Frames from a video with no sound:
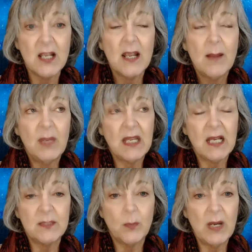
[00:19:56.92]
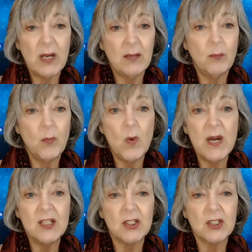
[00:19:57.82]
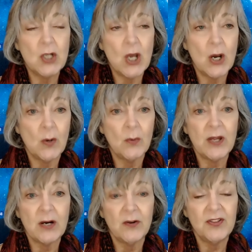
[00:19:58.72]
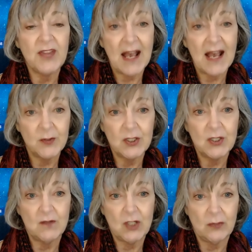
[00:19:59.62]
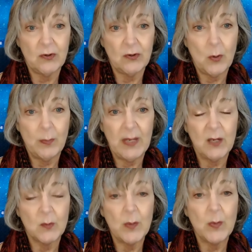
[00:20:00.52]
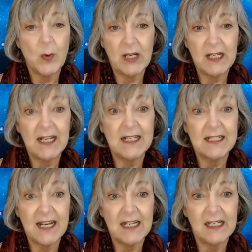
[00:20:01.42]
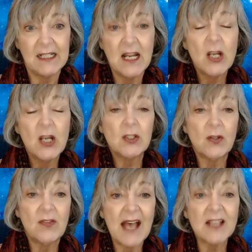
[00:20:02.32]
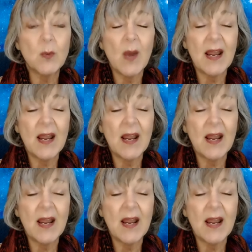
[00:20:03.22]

because we just know there are thousands of children who are being reported and taken. So that's why